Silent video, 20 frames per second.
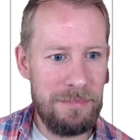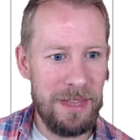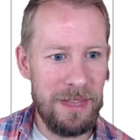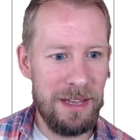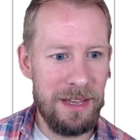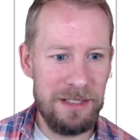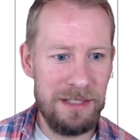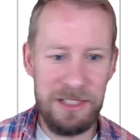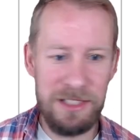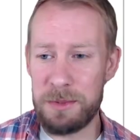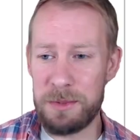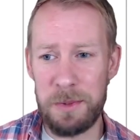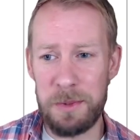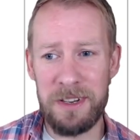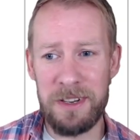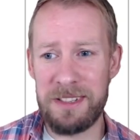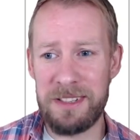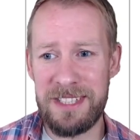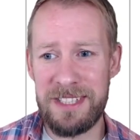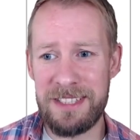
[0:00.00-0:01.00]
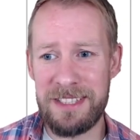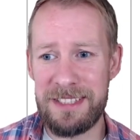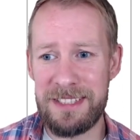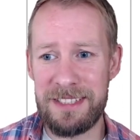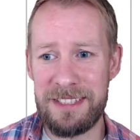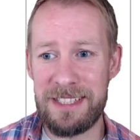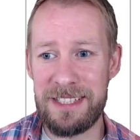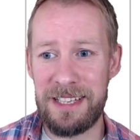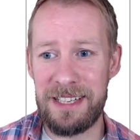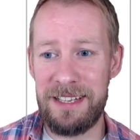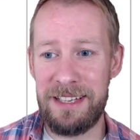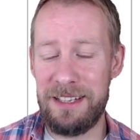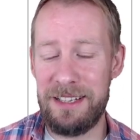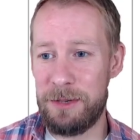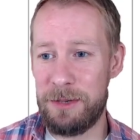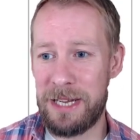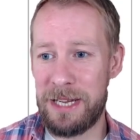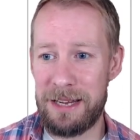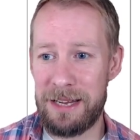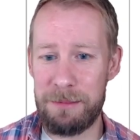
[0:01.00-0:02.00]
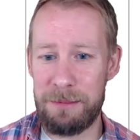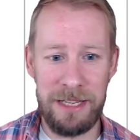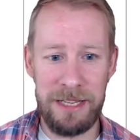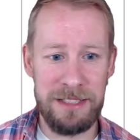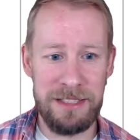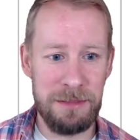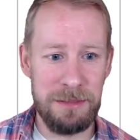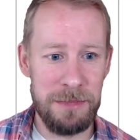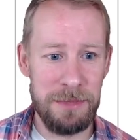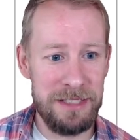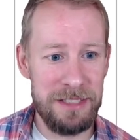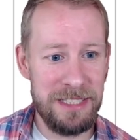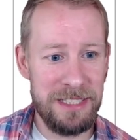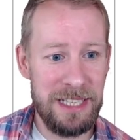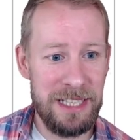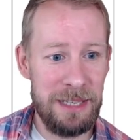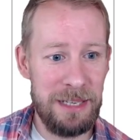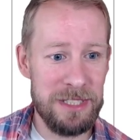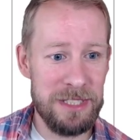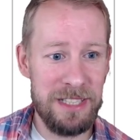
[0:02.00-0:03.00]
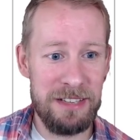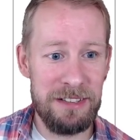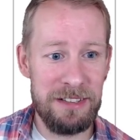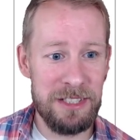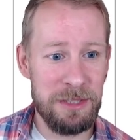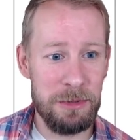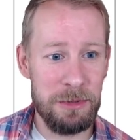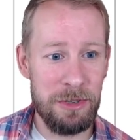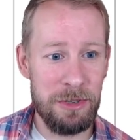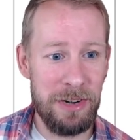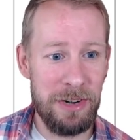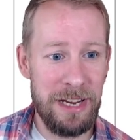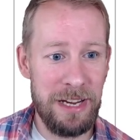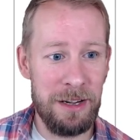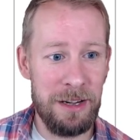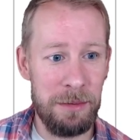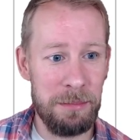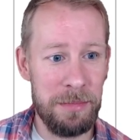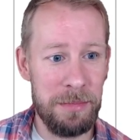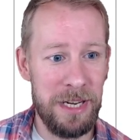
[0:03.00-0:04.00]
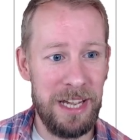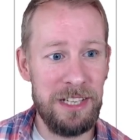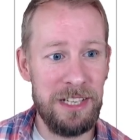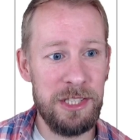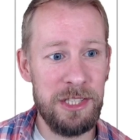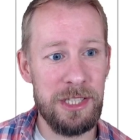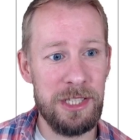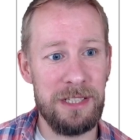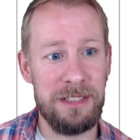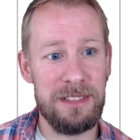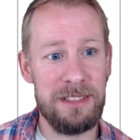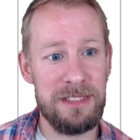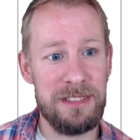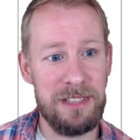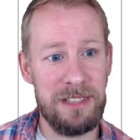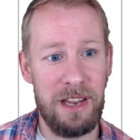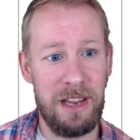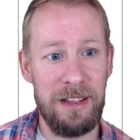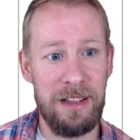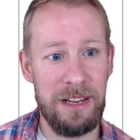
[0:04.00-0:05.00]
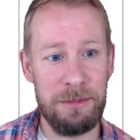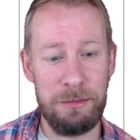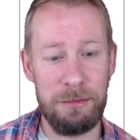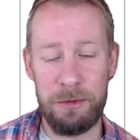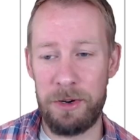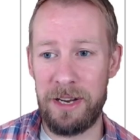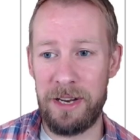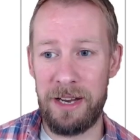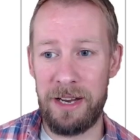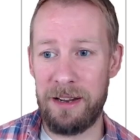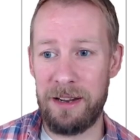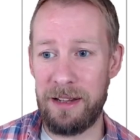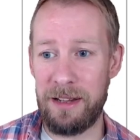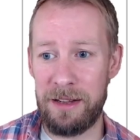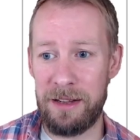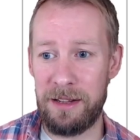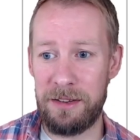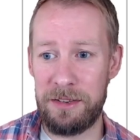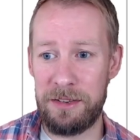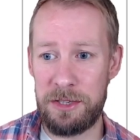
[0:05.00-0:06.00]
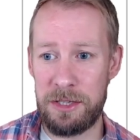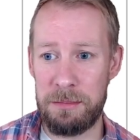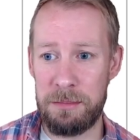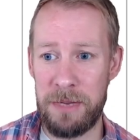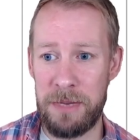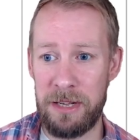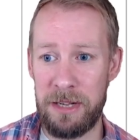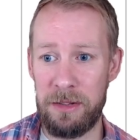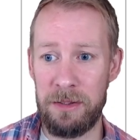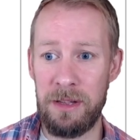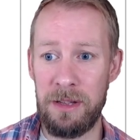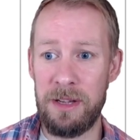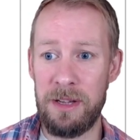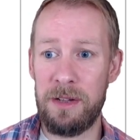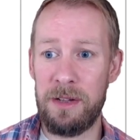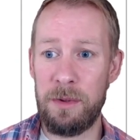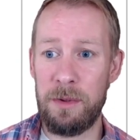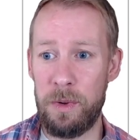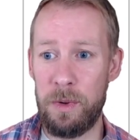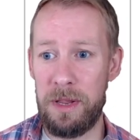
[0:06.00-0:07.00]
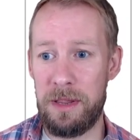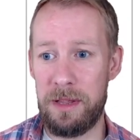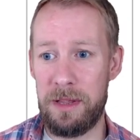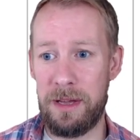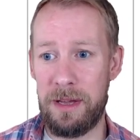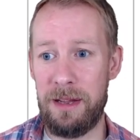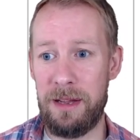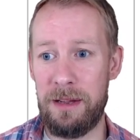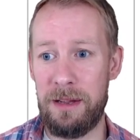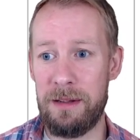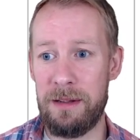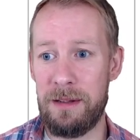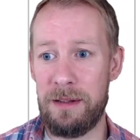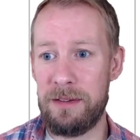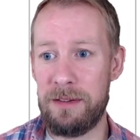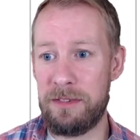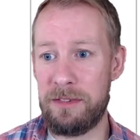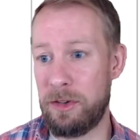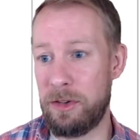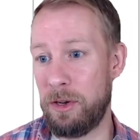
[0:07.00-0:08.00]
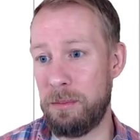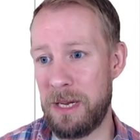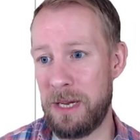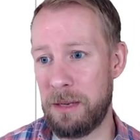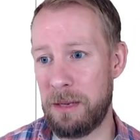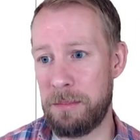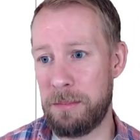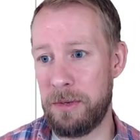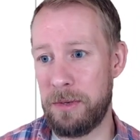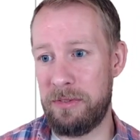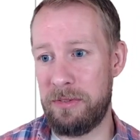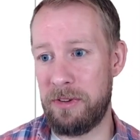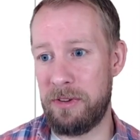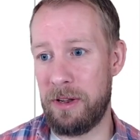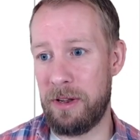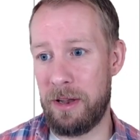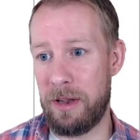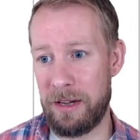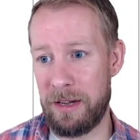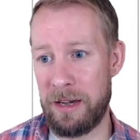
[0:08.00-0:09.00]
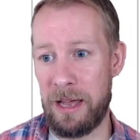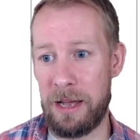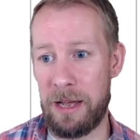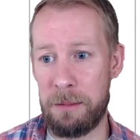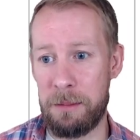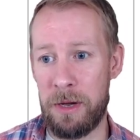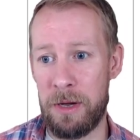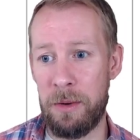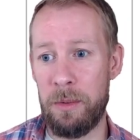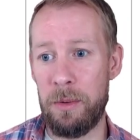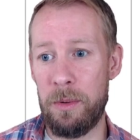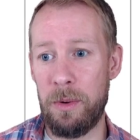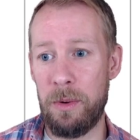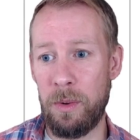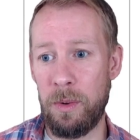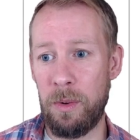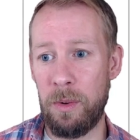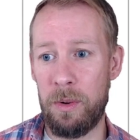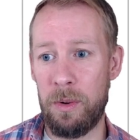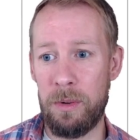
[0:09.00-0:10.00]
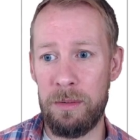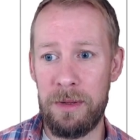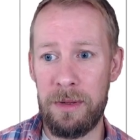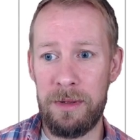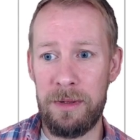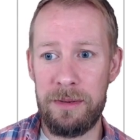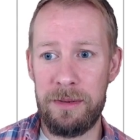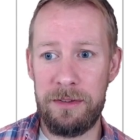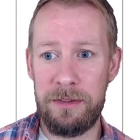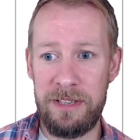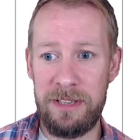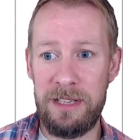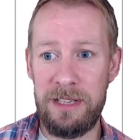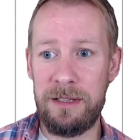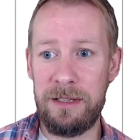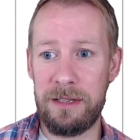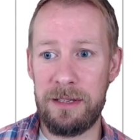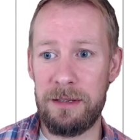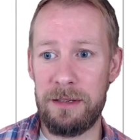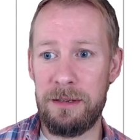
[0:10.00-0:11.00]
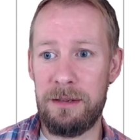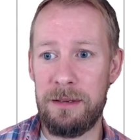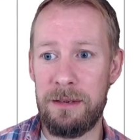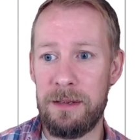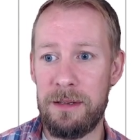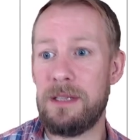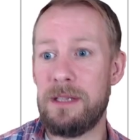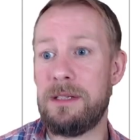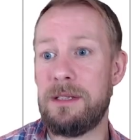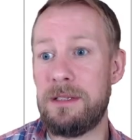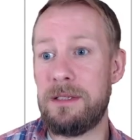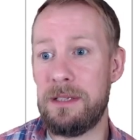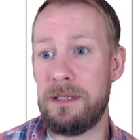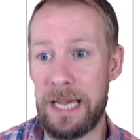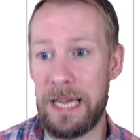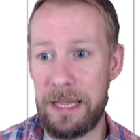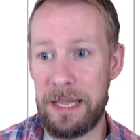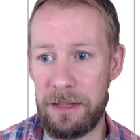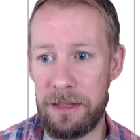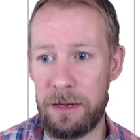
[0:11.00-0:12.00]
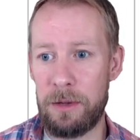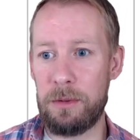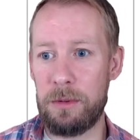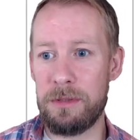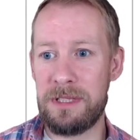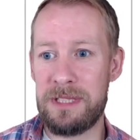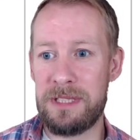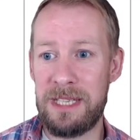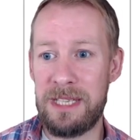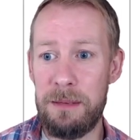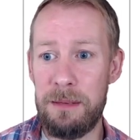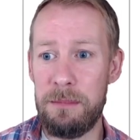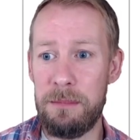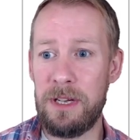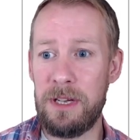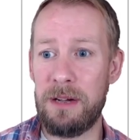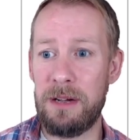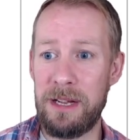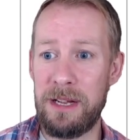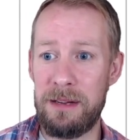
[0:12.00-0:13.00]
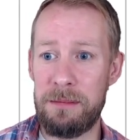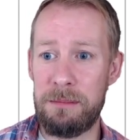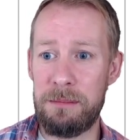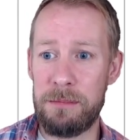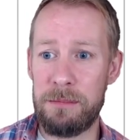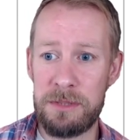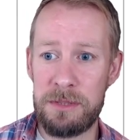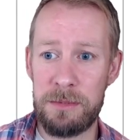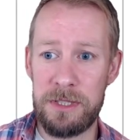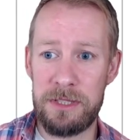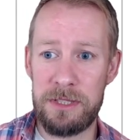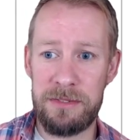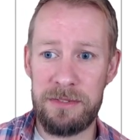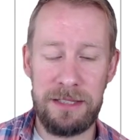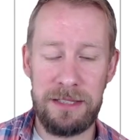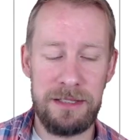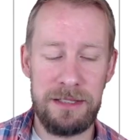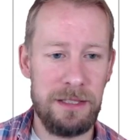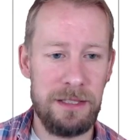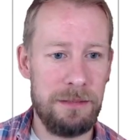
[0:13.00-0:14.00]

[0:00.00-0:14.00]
Just want consistency. You can plan some of those teams, and there are some great combinations, like running a Shamil with a turn meter booster like Necmo or Deacon to get the whole team going much, much faster.